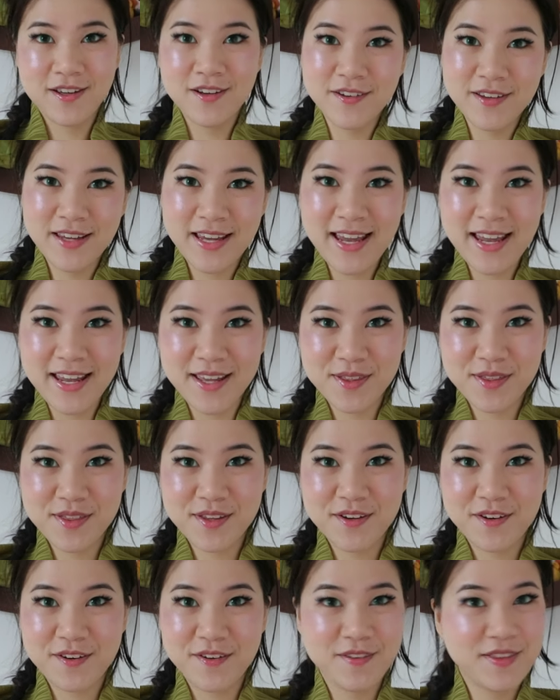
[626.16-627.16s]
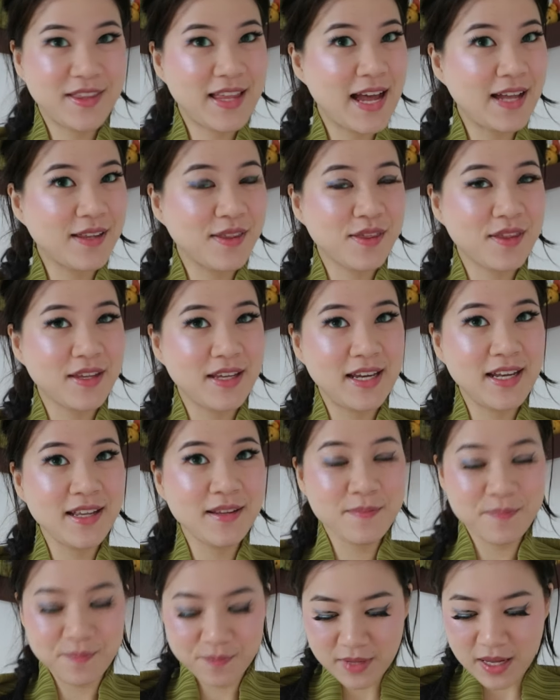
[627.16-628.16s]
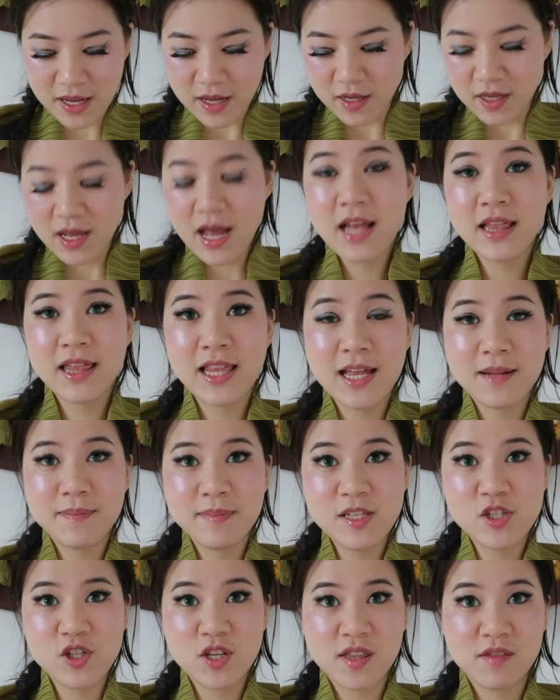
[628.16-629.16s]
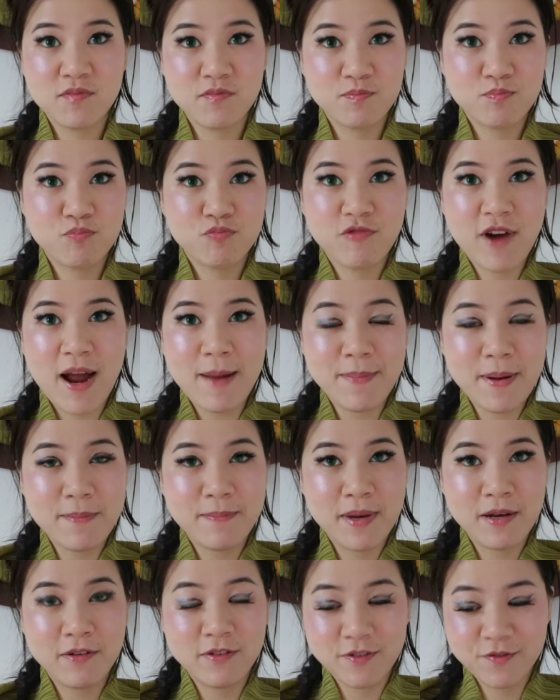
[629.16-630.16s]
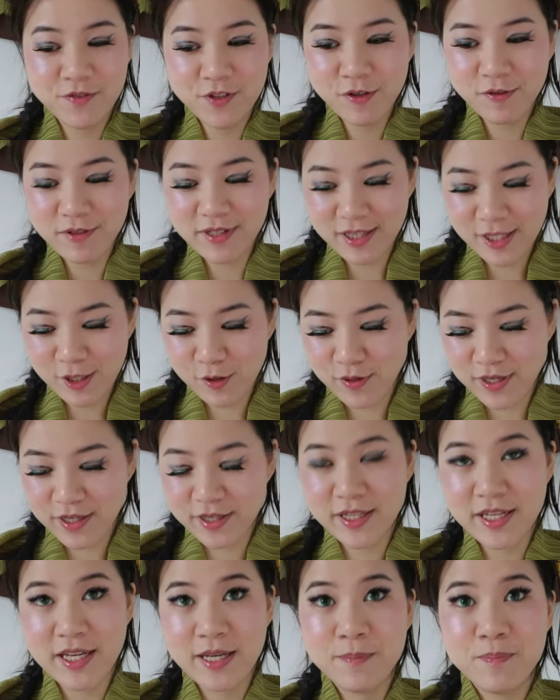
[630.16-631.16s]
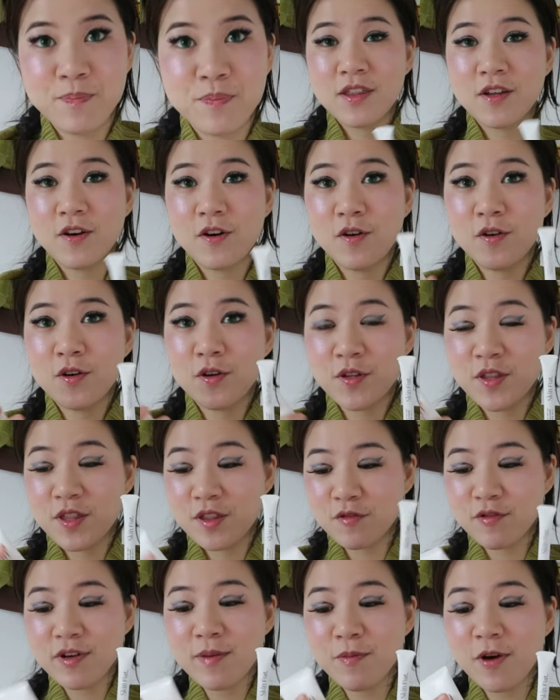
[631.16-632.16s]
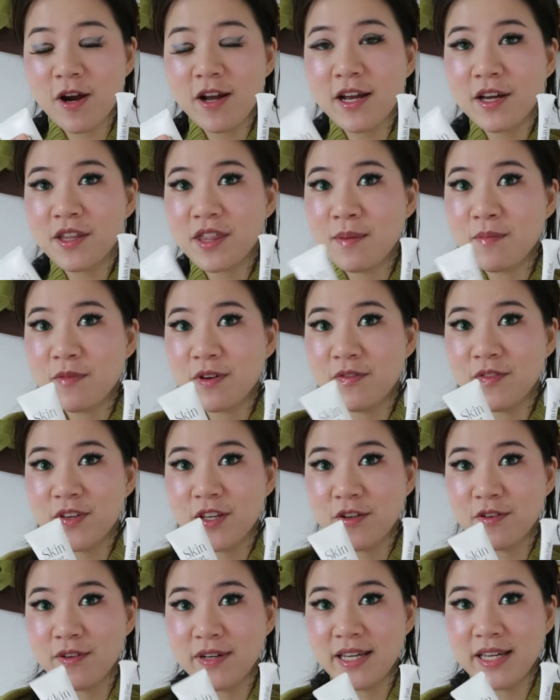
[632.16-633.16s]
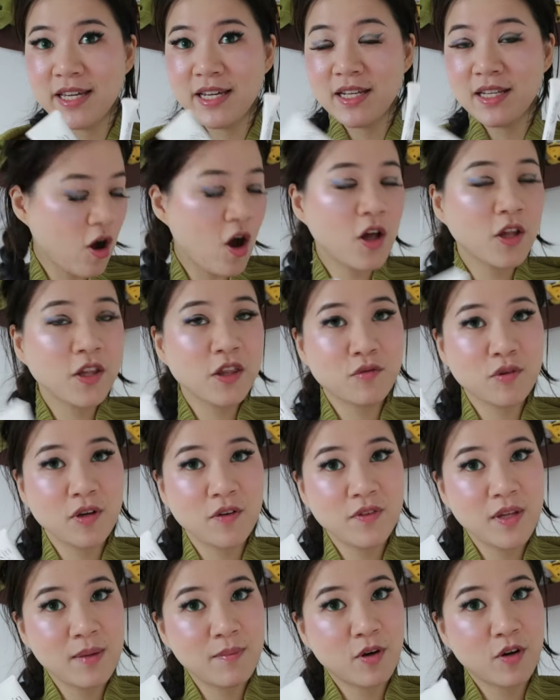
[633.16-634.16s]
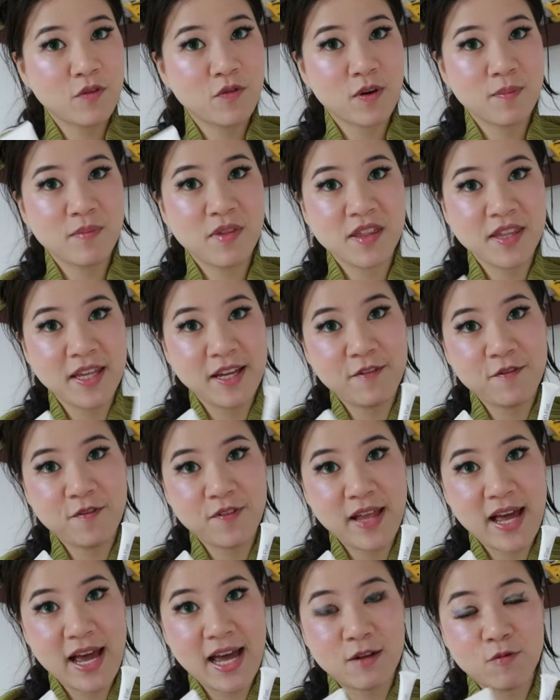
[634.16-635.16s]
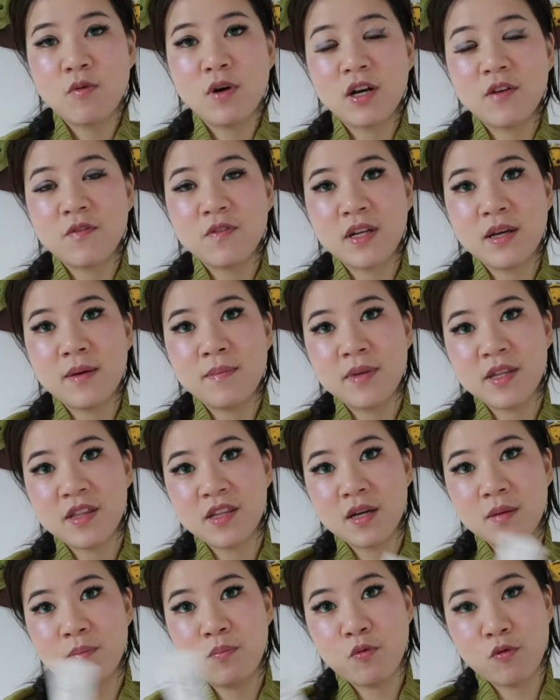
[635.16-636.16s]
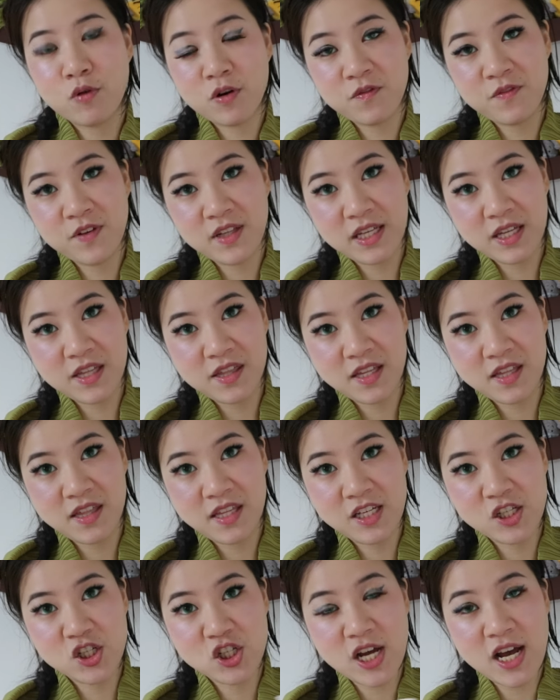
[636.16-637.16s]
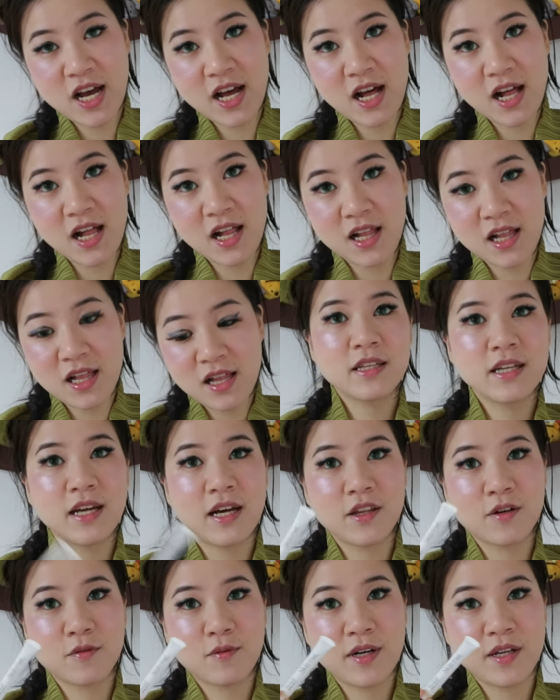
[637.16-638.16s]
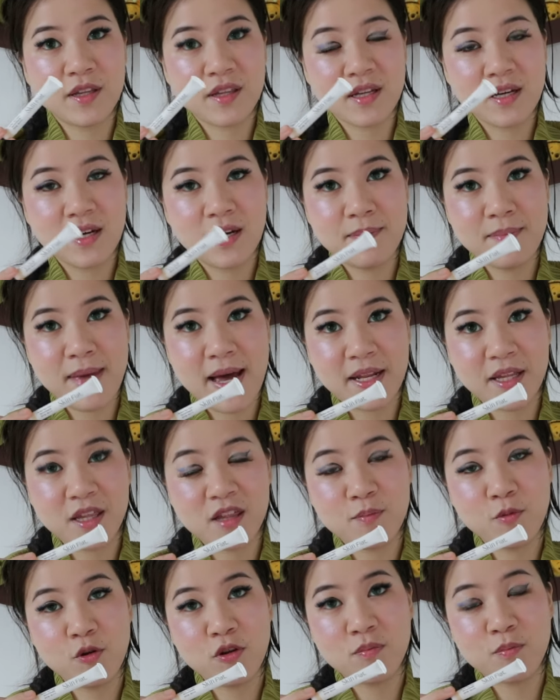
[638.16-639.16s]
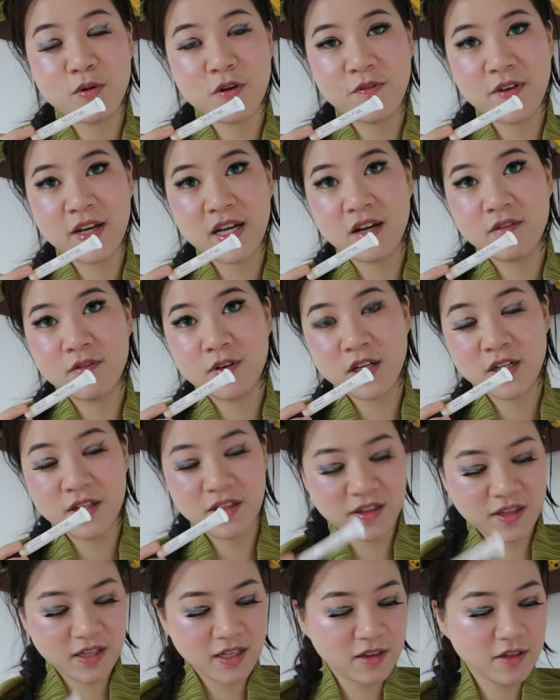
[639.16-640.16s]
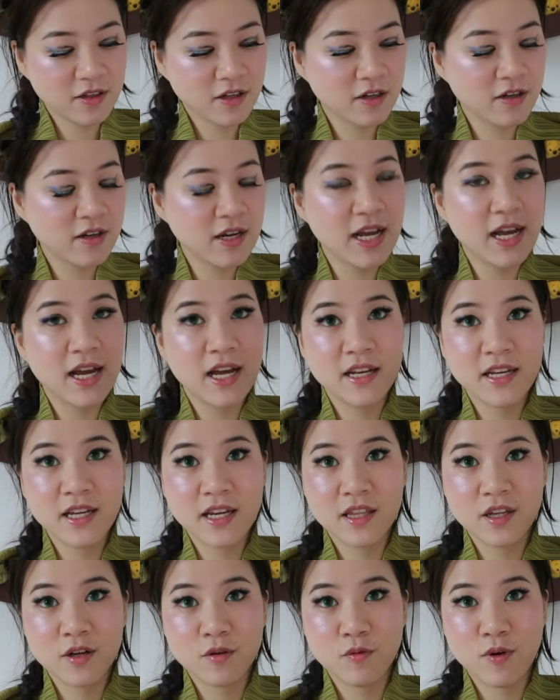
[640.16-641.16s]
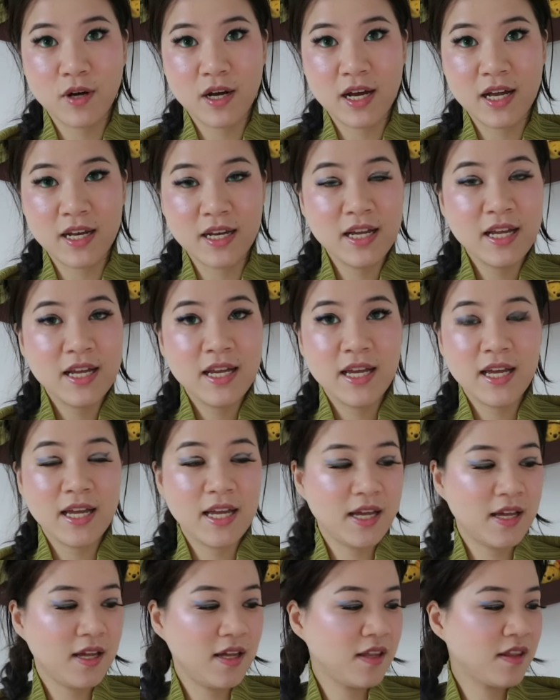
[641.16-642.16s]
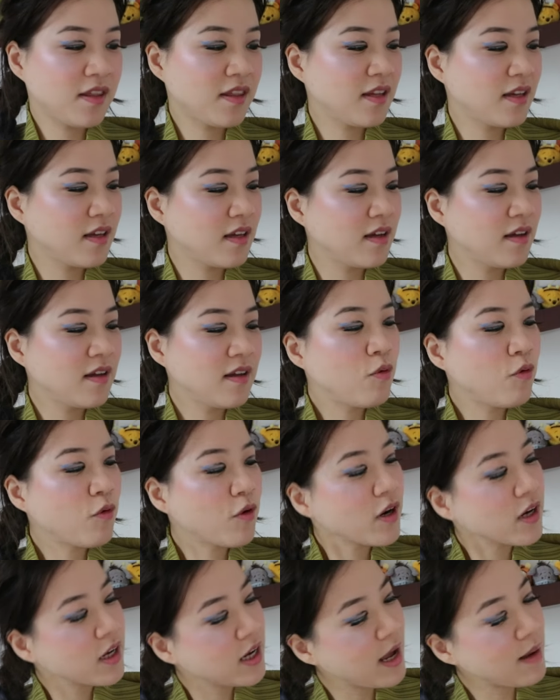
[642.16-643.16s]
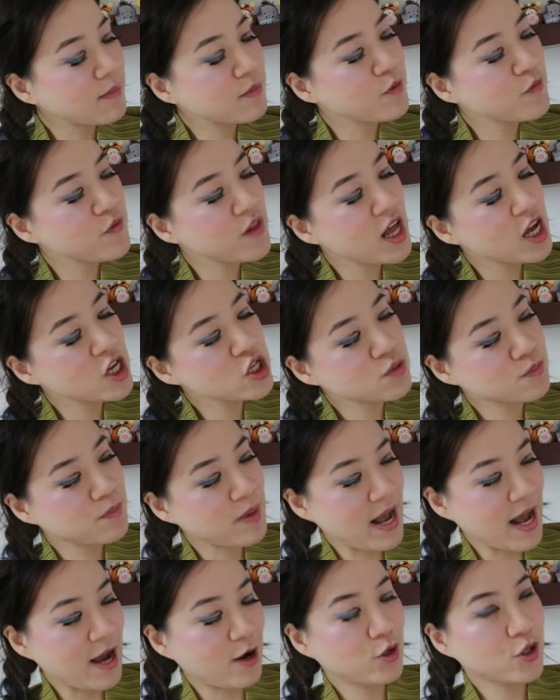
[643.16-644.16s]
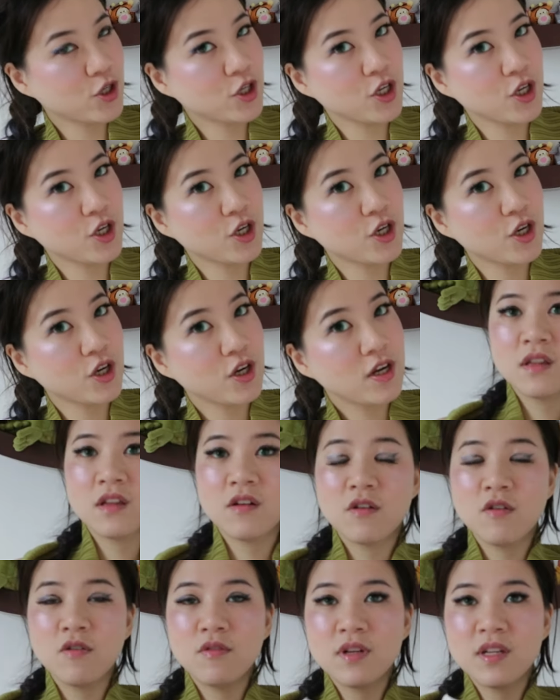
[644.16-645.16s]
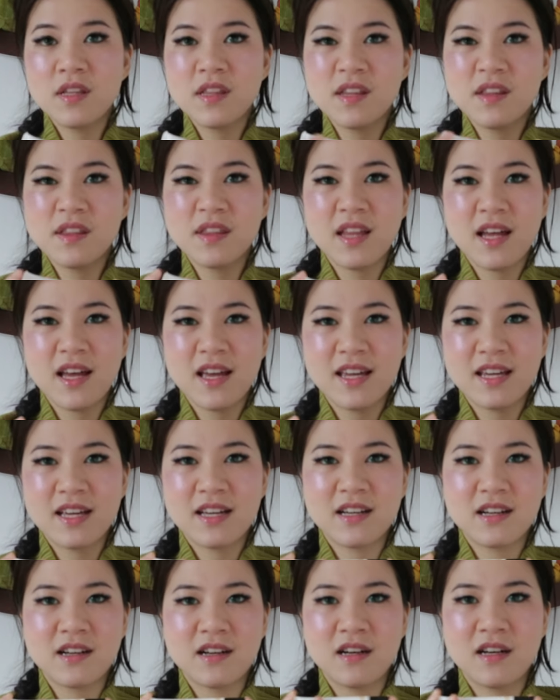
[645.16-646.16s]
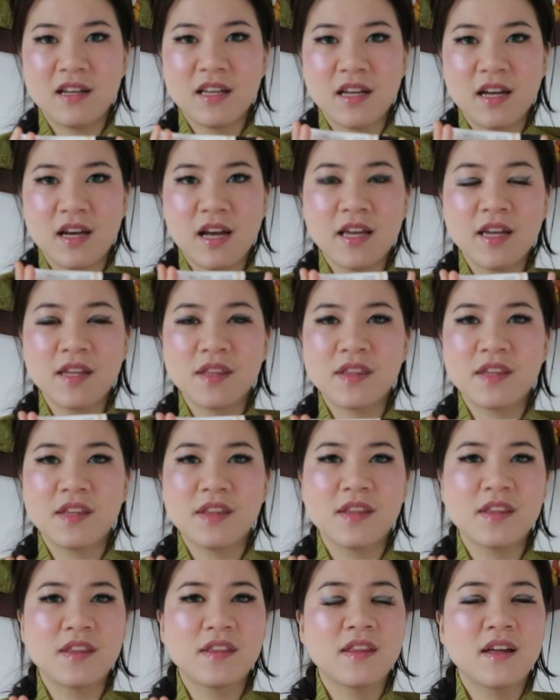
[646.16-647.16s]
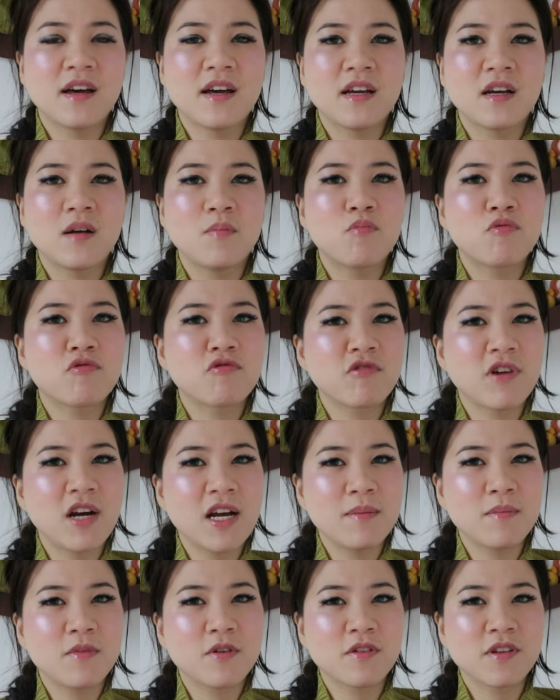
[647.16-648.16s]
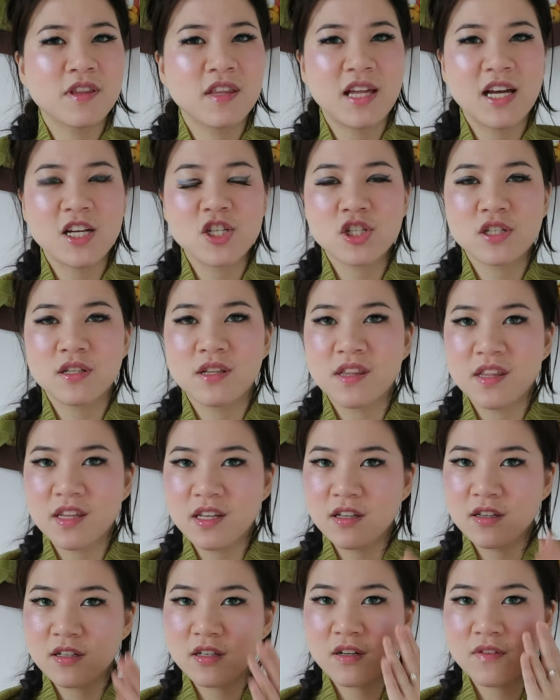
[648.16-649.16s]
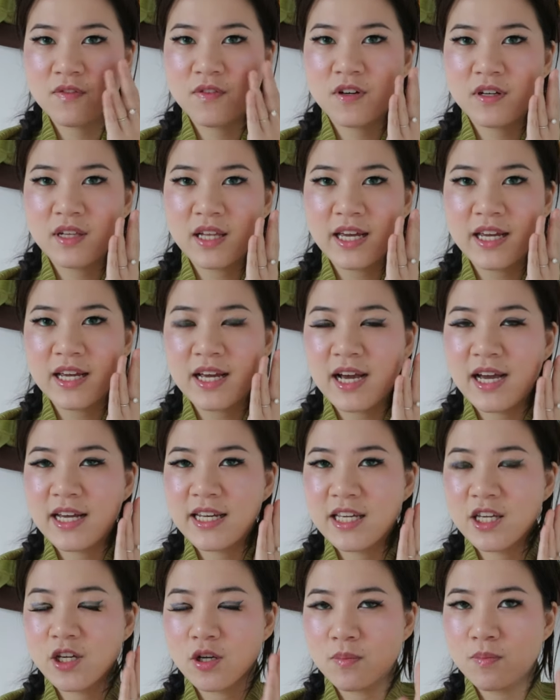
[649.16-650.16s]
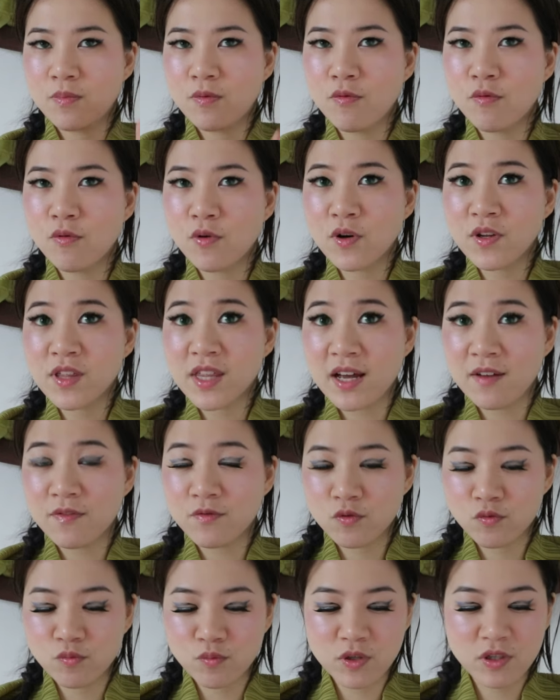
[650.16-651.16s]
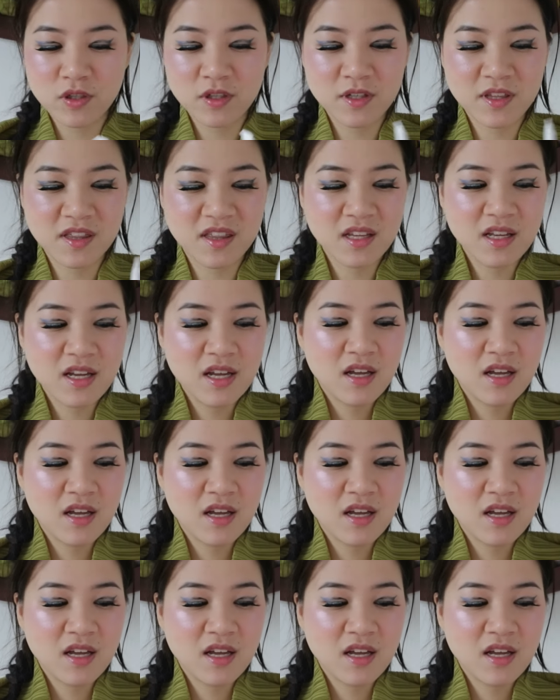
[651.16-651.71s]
Okay, so that's it. Let me just wrap up my review really quickly. So there's 3 products I'm reviewing. All 3 of them are from Skin Flat. One of them is the Pore Filling CC Gel. The other one is the Matte and Smooth Perfect Cover Concealer. And the other one is the Pore Camouflage Powder. So this is like, I guess this is like a primer slash concealer for like hiding your pores afterwards.